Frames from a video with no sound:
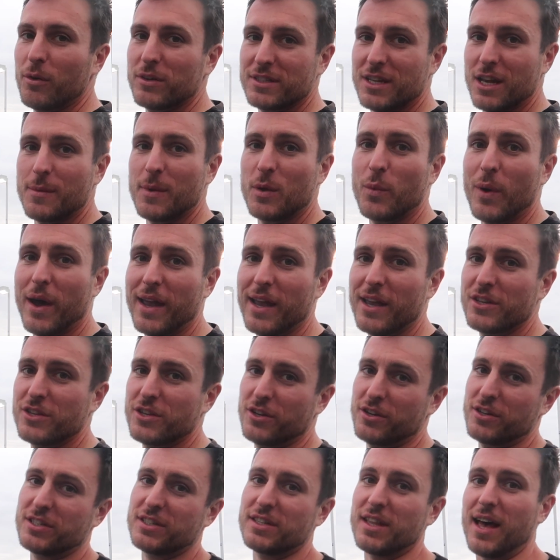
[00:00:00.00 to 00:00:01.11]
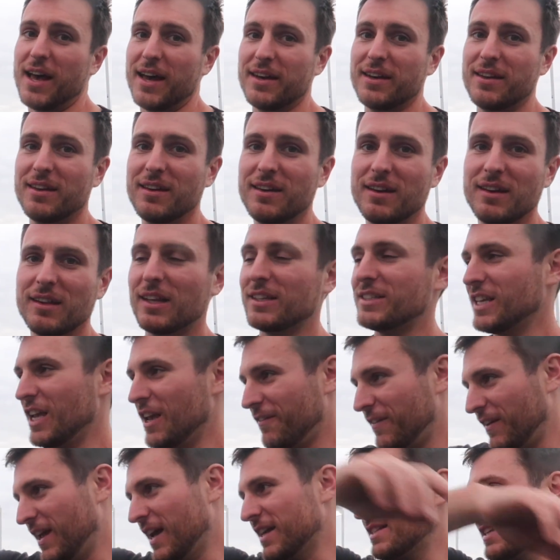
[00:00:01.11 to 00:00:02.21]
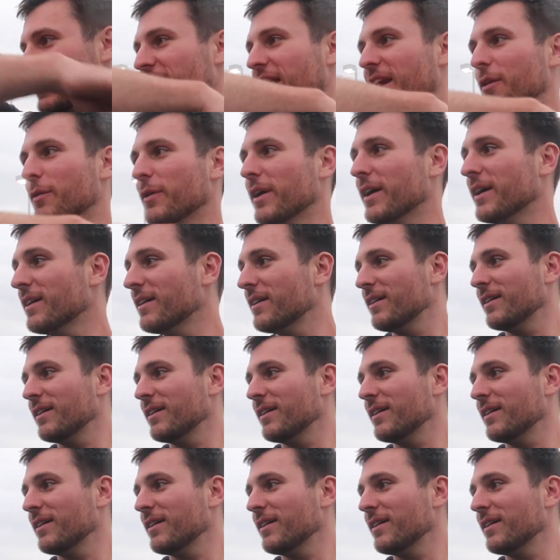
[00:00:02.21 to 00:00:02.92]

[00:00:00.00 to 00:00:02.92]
one's gonna be way easier to slide. Let's see if he gets it anyway.